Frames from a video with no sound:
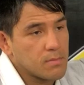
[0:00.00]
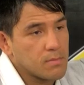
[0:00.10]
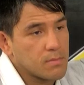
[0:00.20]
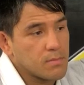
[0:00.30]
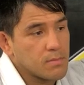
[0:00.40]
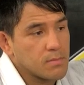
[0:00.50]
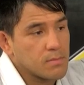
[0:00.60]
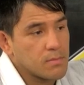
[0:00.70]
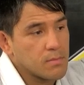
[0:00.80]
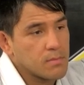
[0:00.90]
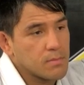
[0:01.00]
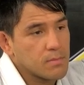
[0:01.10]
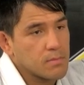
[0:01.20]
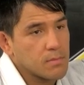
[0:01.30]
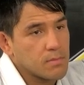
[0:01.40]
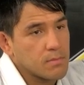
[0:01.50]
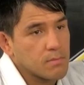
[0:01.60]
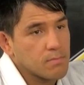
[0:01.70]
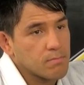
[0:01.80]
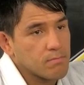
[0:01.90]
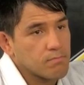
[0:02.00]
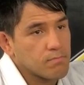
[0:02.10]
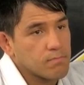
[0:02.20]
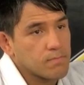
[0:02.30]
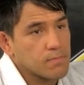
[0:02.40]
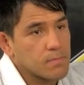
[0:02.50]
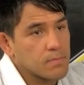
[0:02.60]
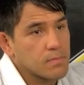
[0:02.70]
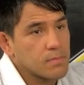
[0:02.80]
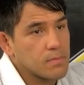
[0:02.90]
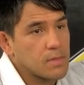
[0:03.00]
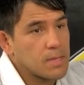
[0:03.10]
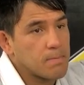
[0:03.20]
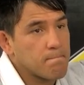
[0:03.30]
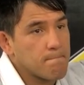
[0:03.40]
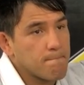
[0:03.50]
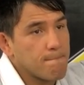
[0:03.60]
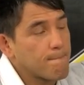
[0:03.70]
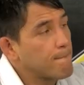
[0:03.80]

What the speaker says: (silent)